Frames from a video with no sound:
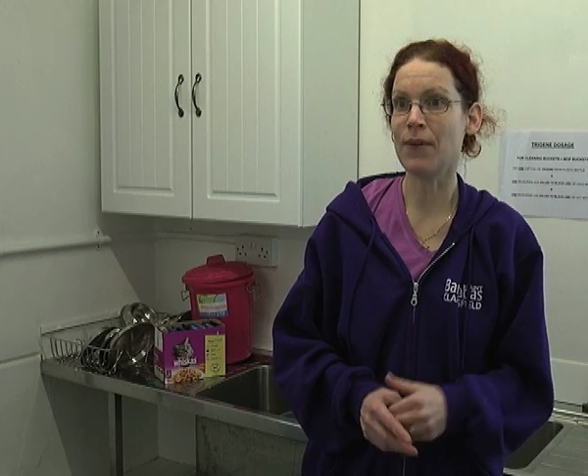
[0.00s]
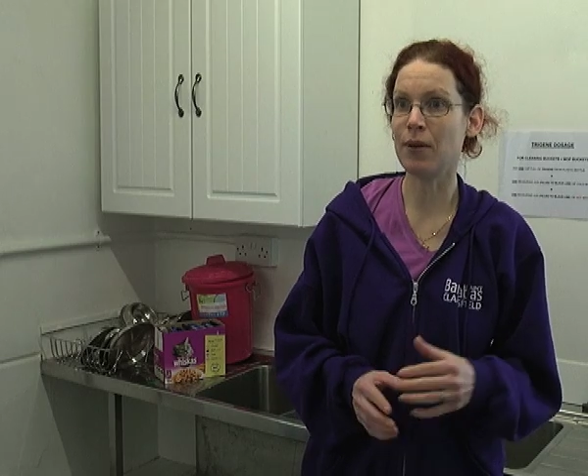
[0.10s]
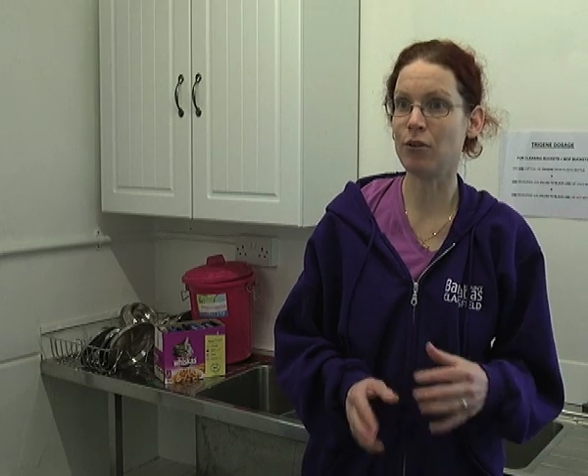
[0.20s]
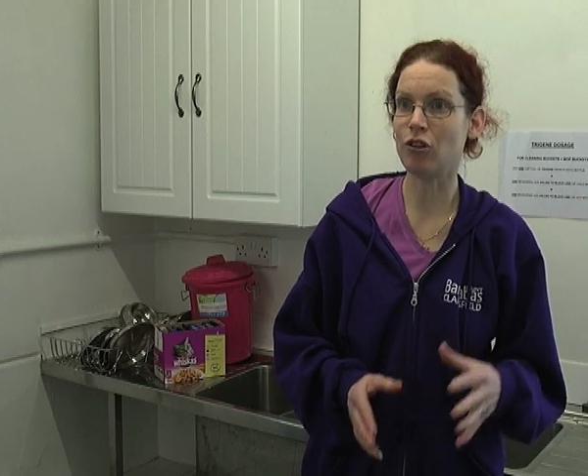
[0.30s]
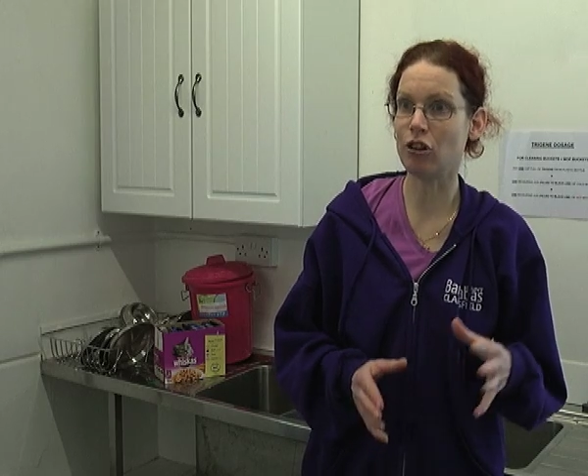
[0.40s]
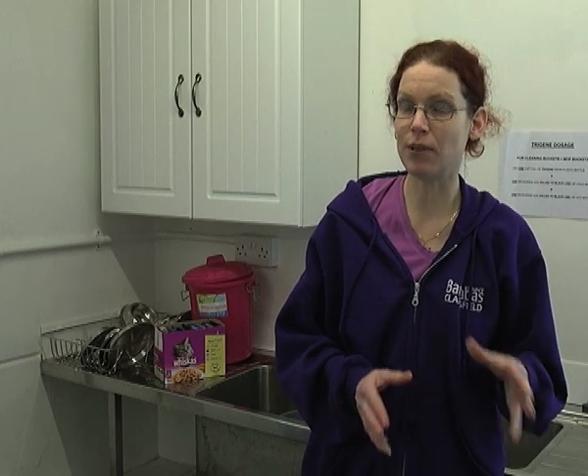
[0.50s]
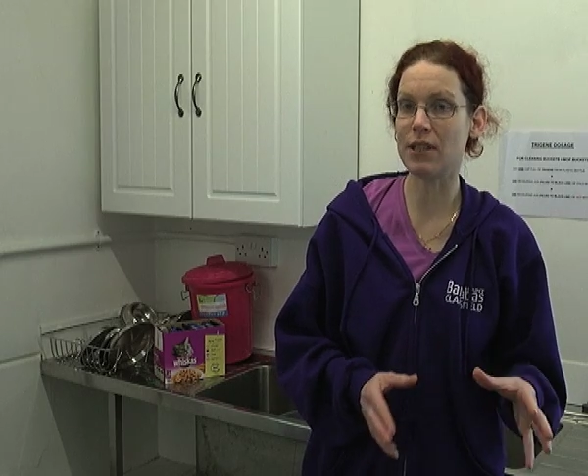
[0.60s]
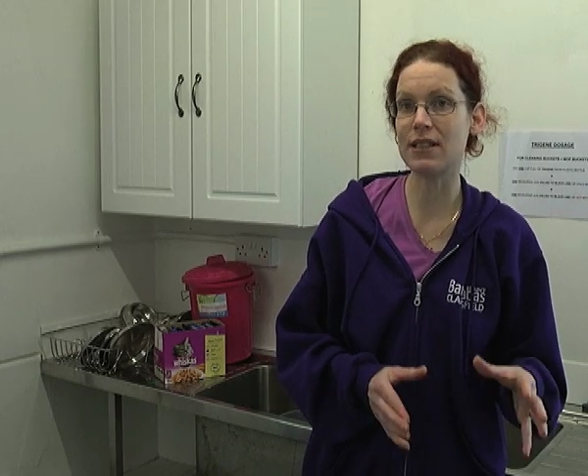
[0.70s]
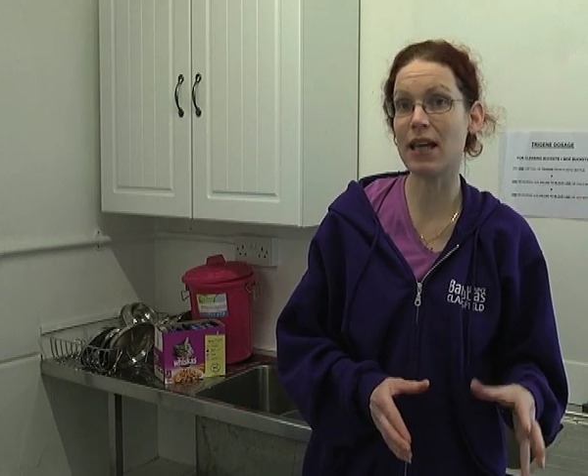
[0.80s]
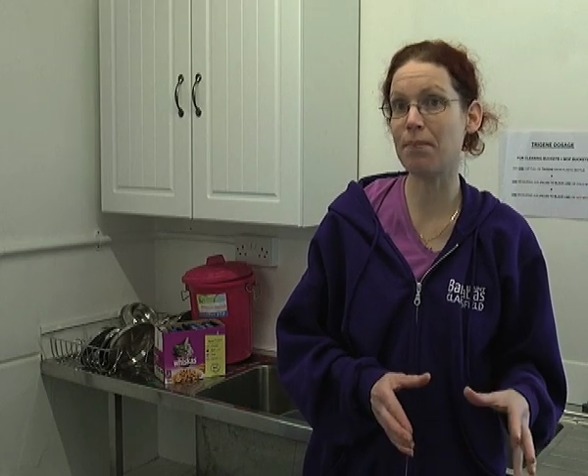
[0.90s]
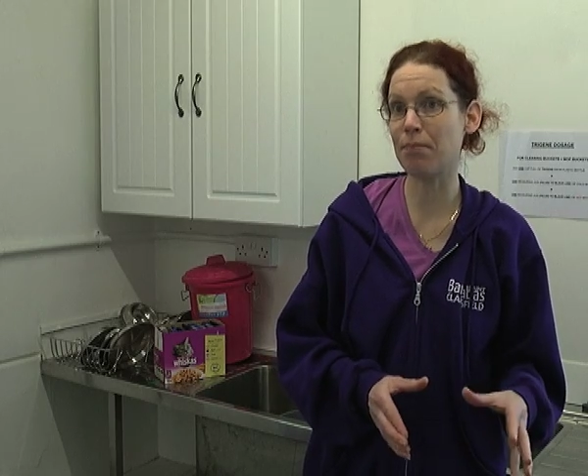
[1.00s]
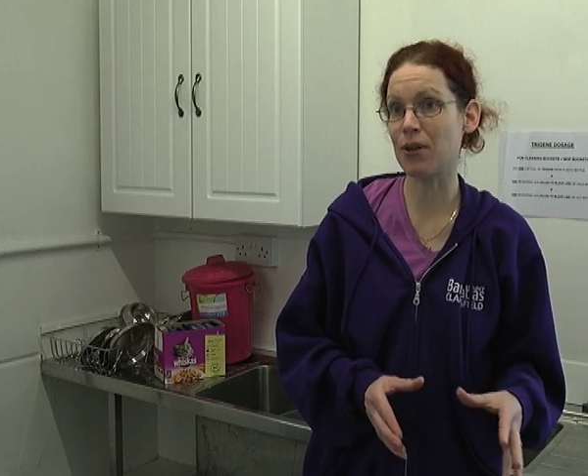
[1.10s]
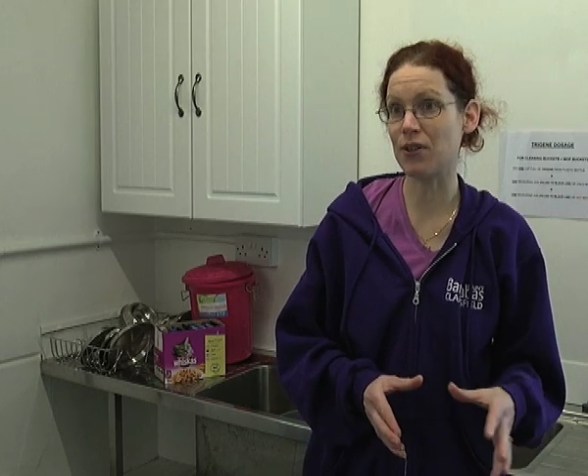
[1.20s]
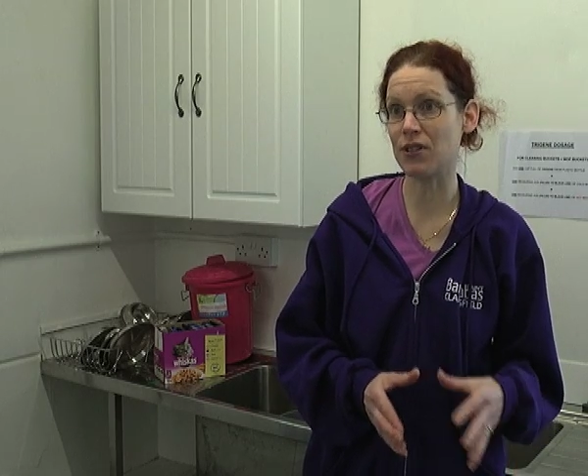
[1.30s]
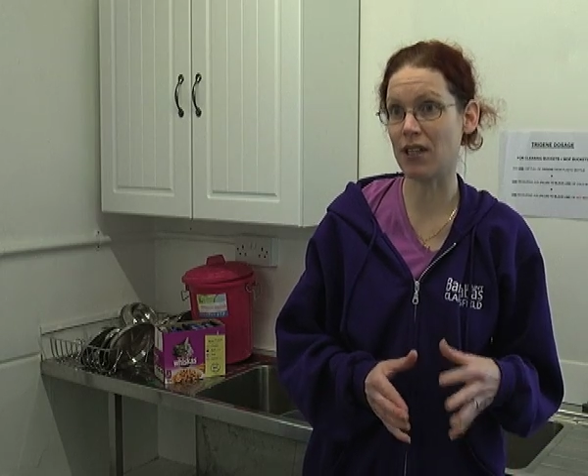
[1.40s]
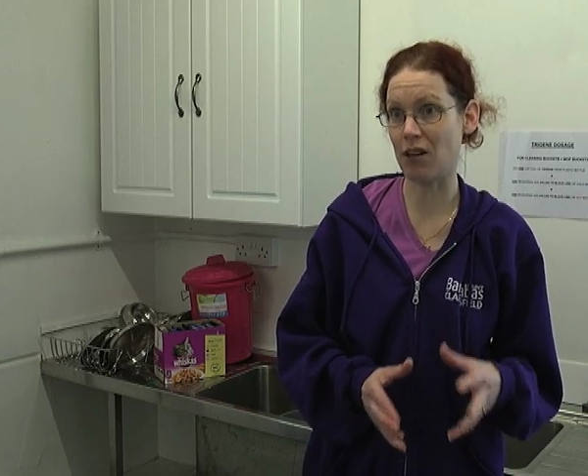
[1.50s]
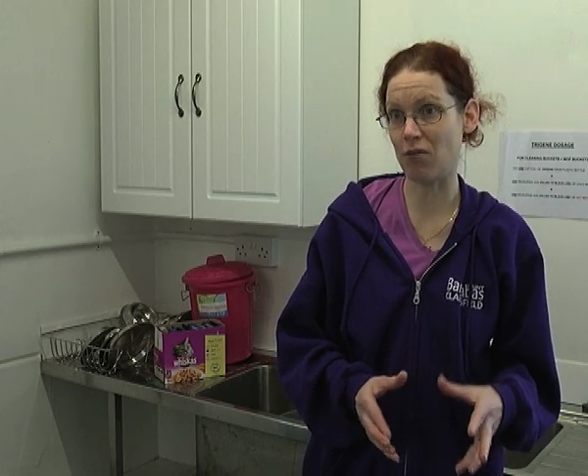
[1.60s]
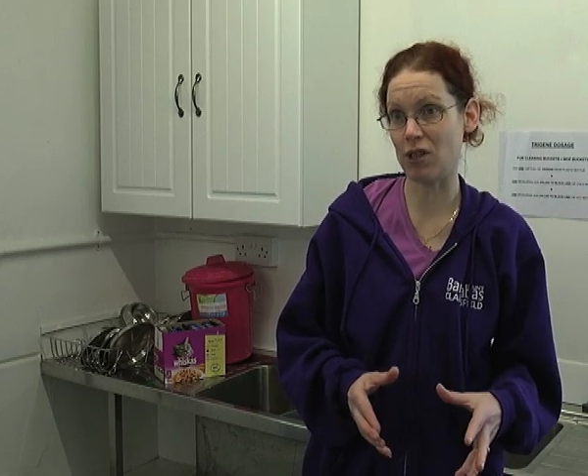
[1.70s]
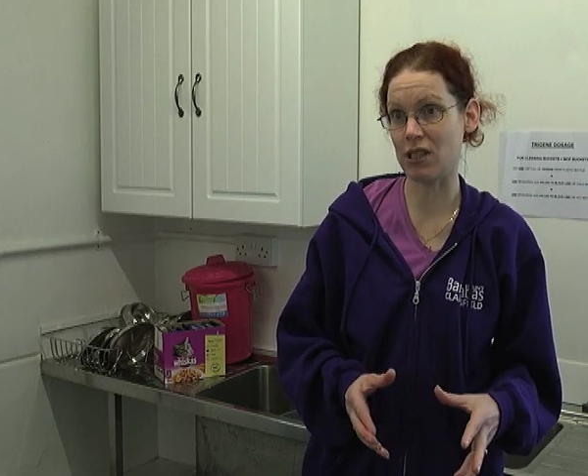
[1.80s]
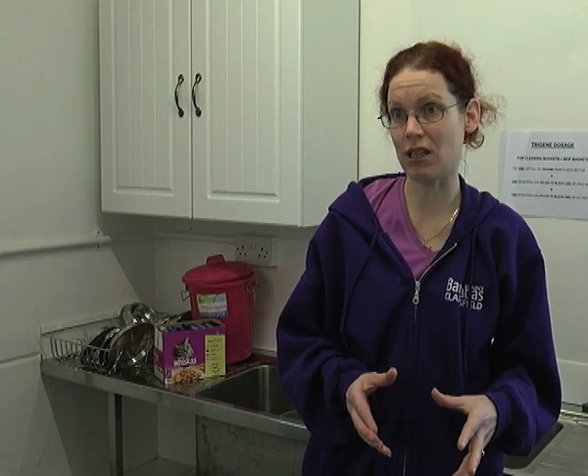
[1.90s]
It would usually be the same person
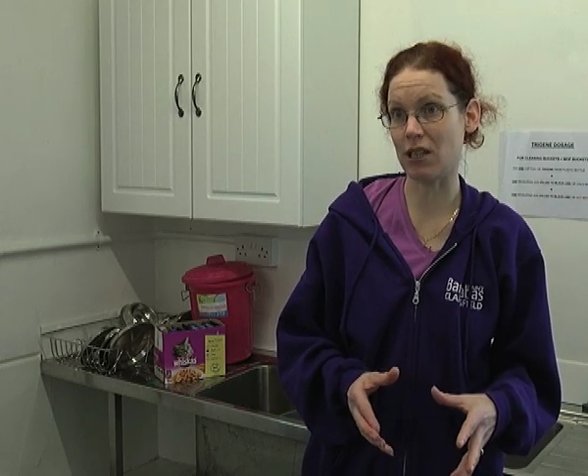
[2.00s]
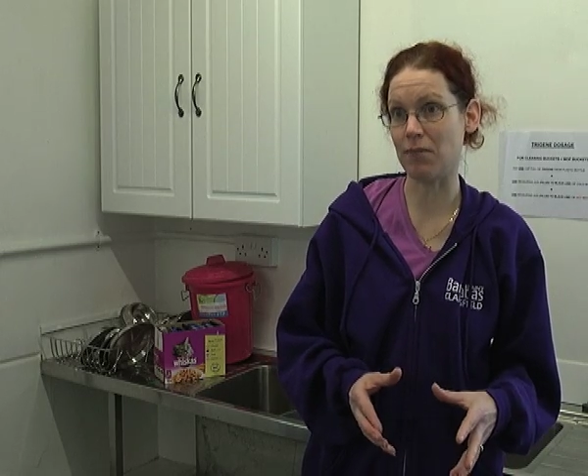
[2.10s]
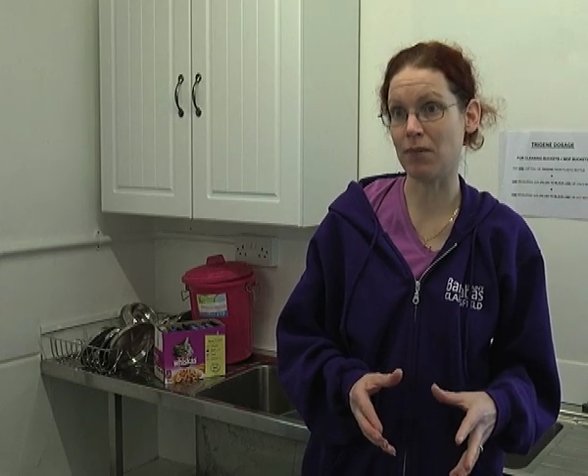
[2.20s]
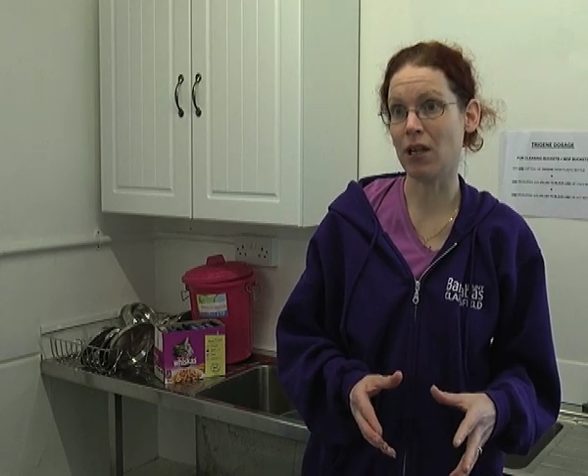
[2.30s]
every time.